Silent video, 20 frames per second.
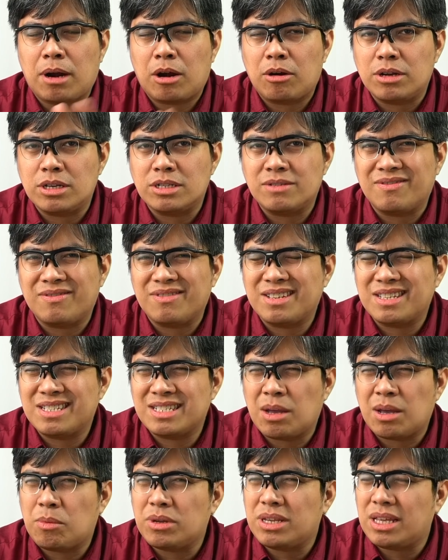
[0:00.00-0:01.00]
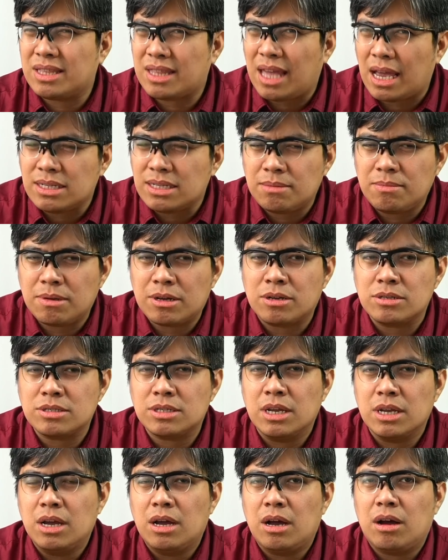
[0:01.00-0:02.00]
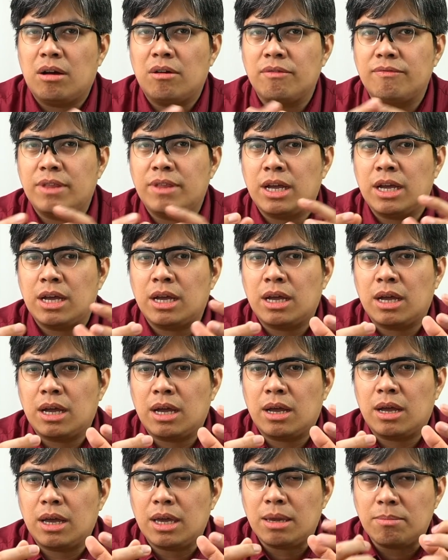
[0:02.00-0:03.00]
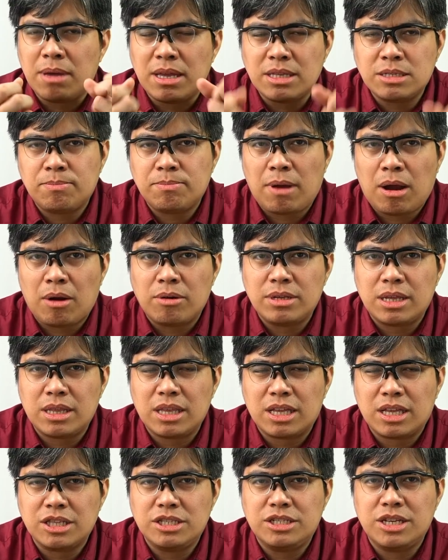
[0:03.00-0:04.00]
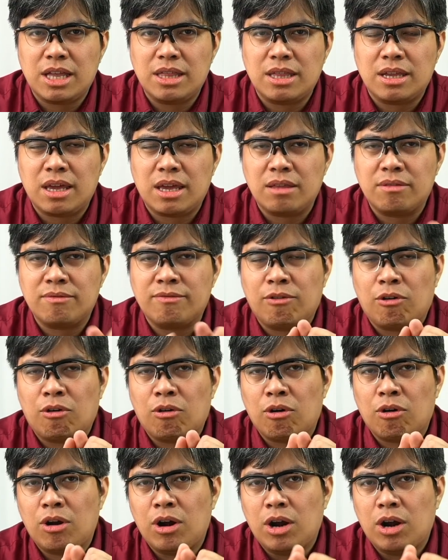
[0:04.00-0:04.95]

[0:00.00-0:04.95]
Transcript: is somewhat enticing because of the immense power that it can generate for